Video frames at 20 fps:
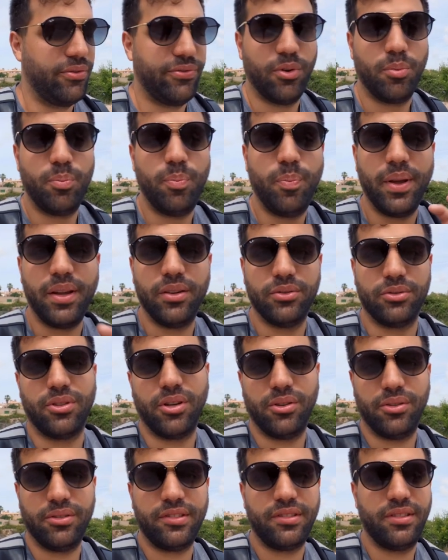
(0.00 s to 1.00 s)
for
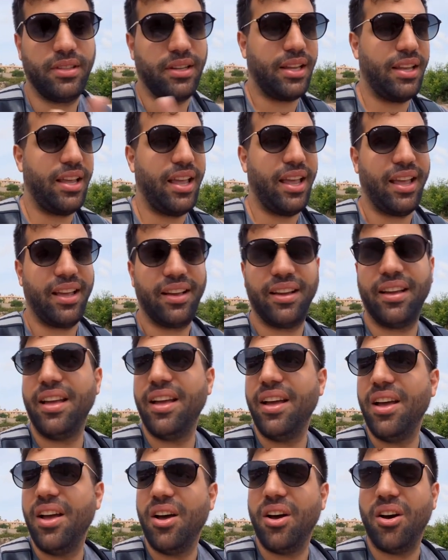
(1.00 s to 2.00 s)
B-rolls, the king
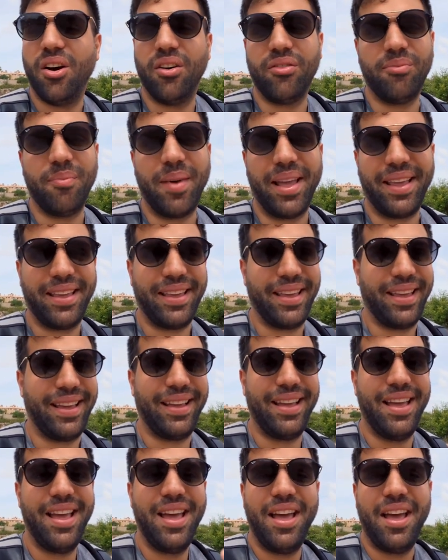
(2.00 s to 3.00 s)
of
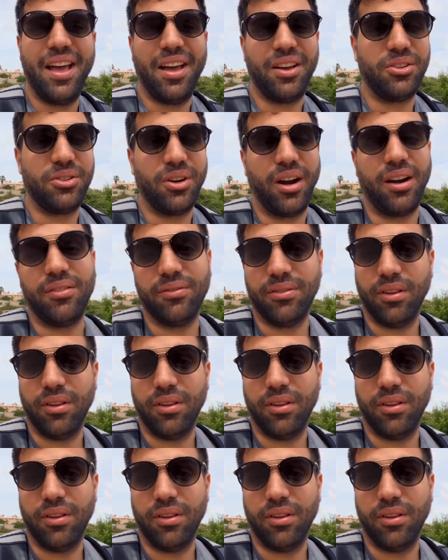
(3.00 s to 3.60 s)
making a great